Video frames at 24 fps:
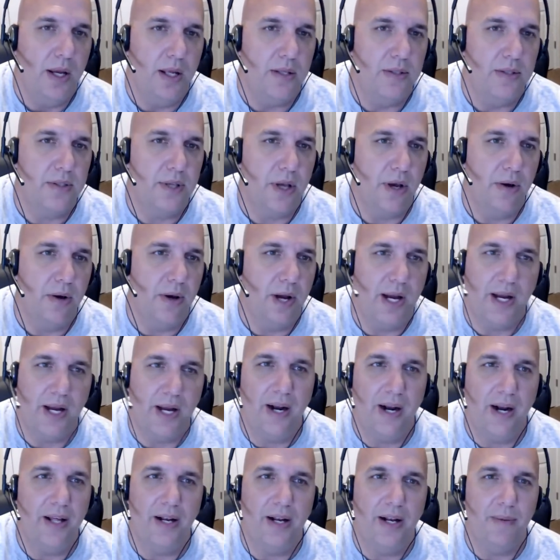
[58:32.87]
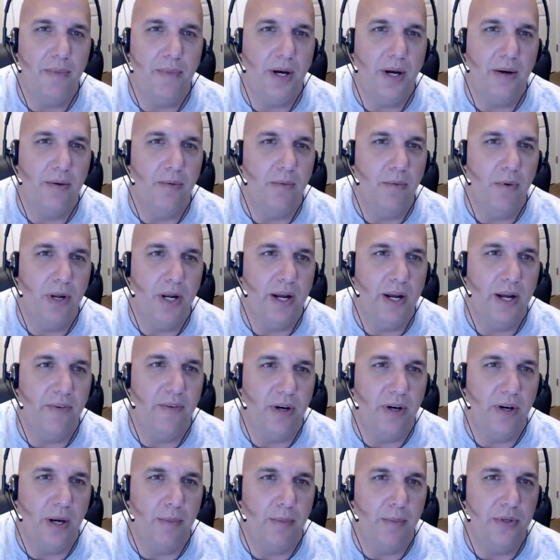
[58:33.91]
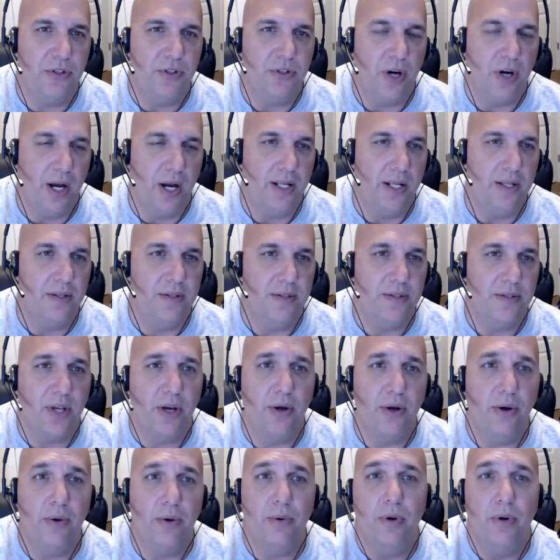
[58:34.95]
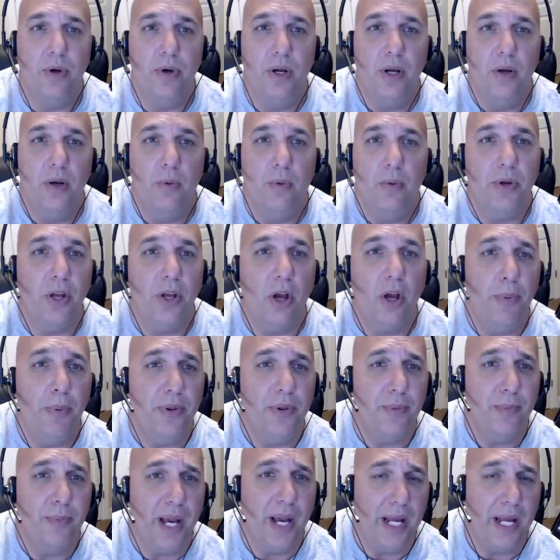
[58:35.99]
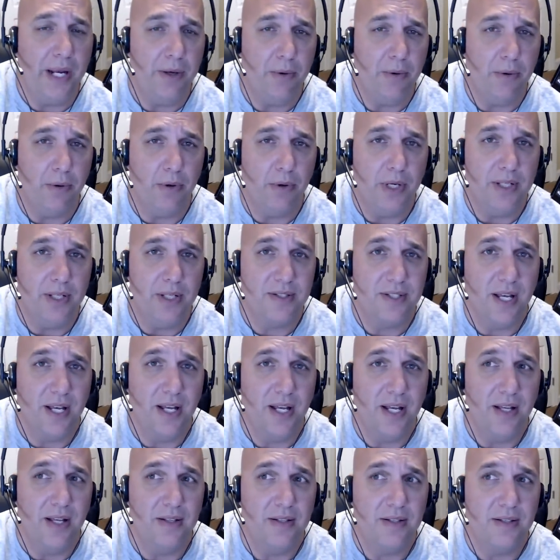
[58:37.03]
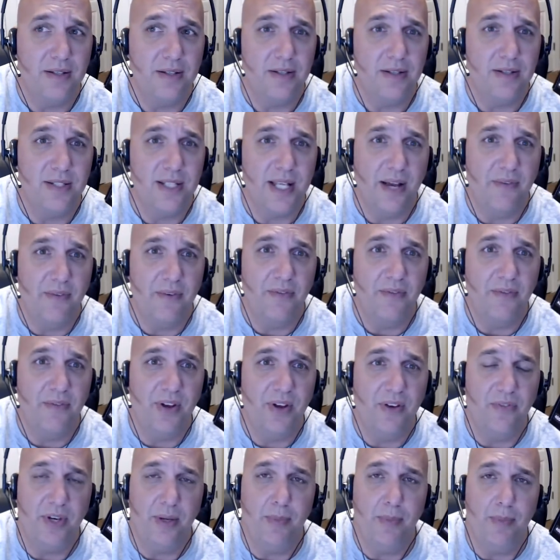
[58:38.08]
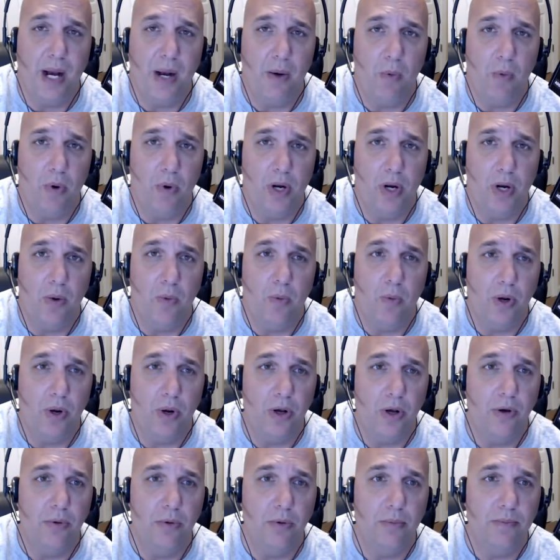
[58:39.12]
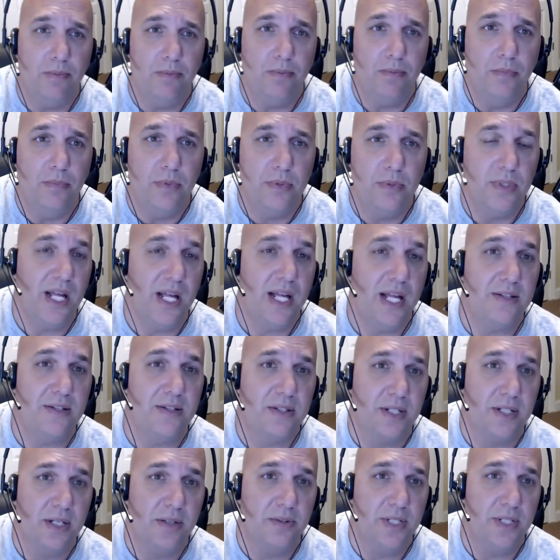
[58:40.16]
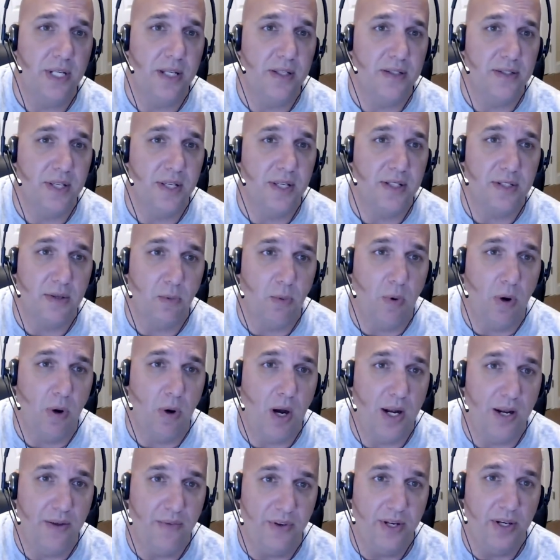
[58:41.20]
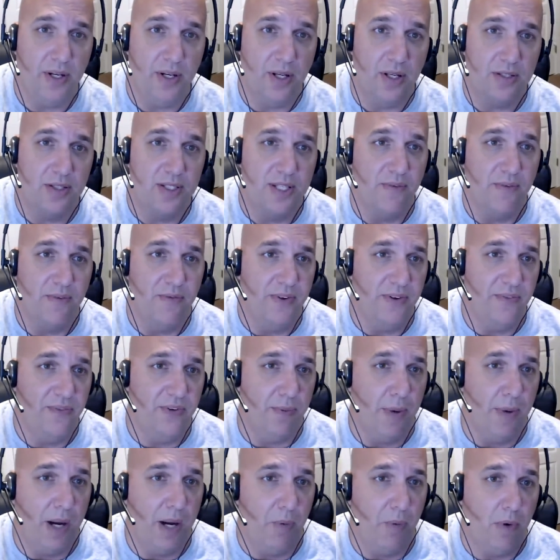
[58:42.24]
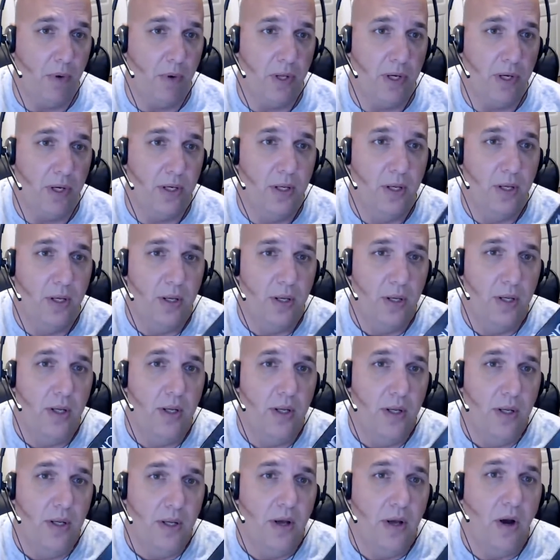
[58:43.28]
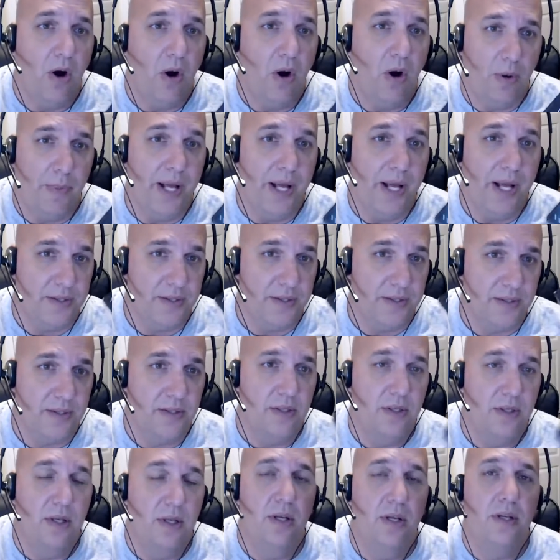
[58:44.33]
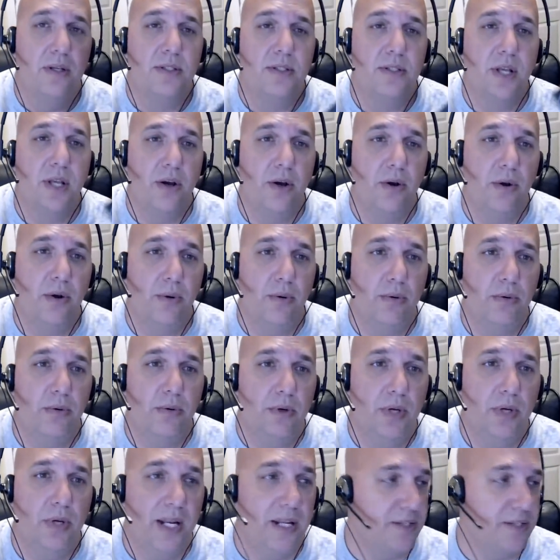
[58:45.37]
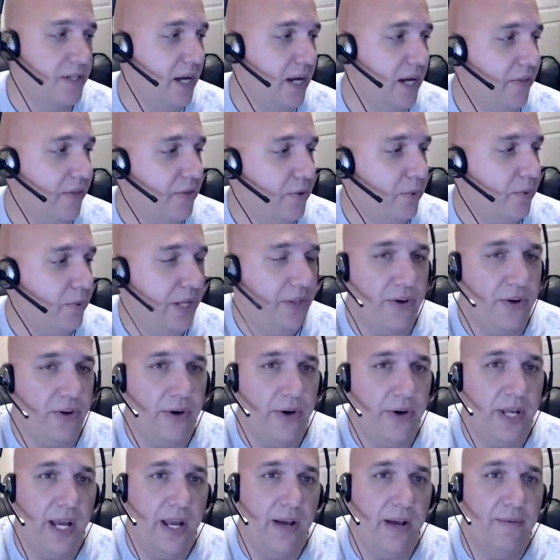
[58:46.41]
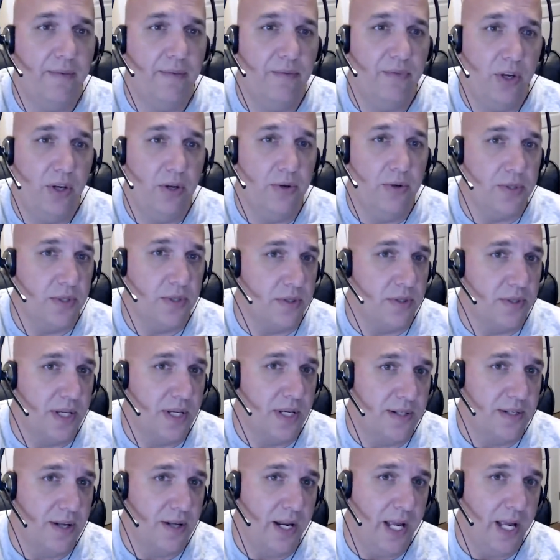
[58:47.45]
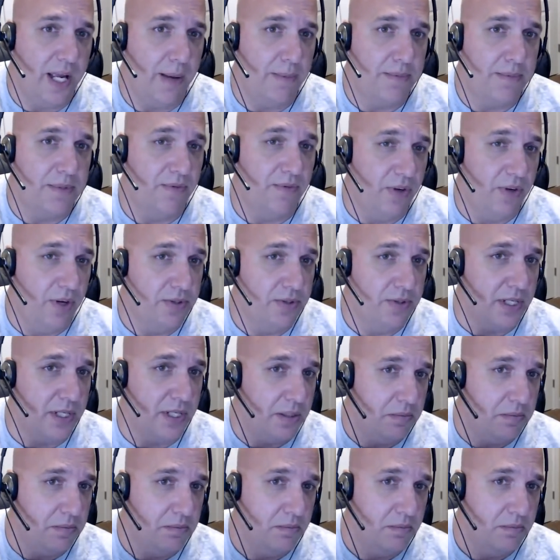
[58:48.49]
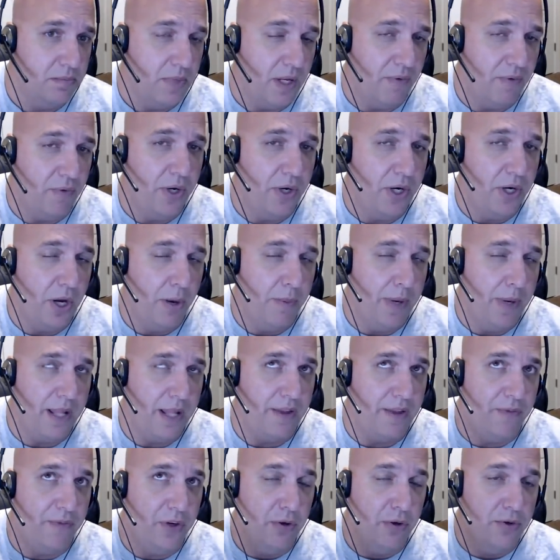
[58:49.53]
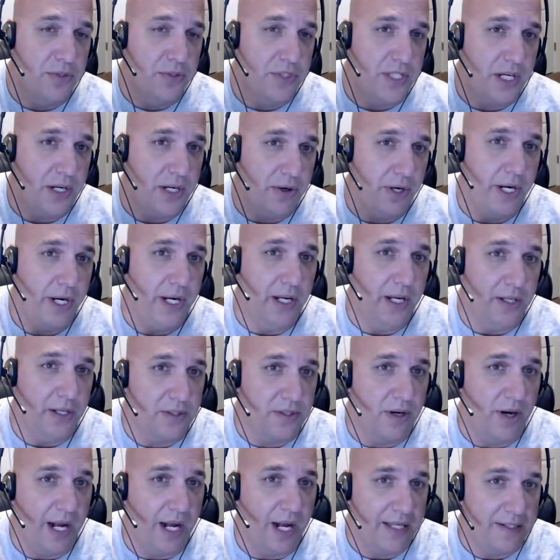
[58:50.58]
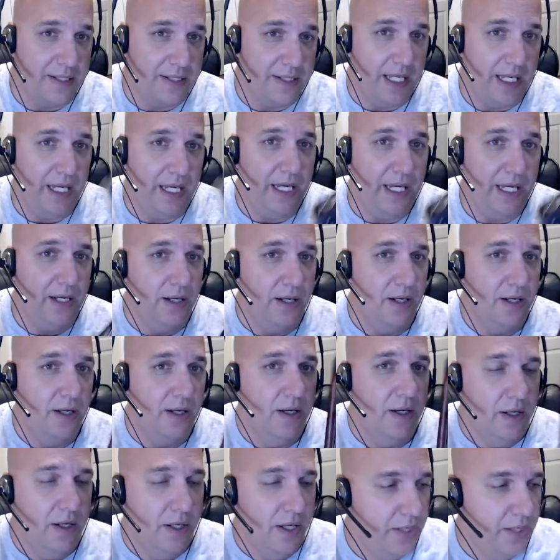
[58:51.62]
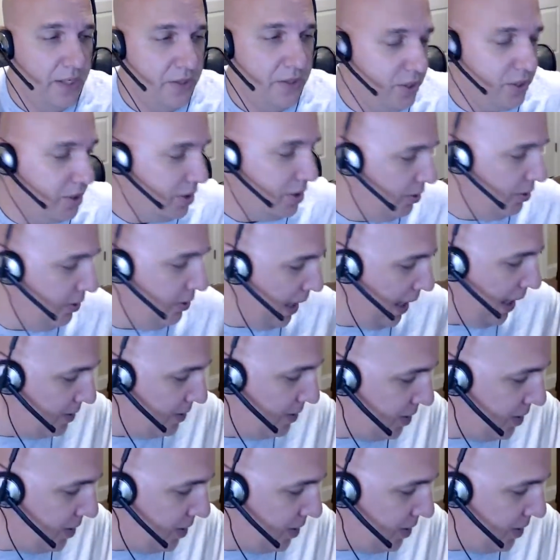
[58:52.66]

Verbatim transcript: So I got it in. I'm like, whatever, I'm going to try it. So when you open the manual, it says 750 by 1 at 1 ohm. So that's still 10 cents a watt if it does 750 by 1. RMS. RMS. So, and it's got three thirty amp fuses. That's 90 amps of fusing. If we go by the fuse theory, it's class D it should do that.